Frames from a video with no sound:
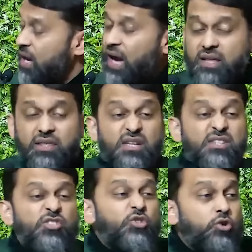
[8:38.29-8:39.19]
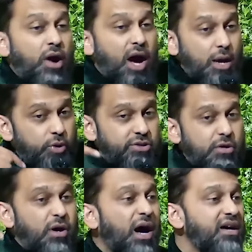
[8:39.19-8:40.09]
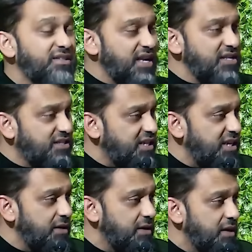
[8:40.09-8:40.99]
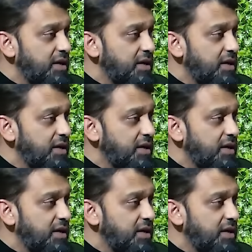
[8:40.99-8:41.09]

and they described what their eyes had seen,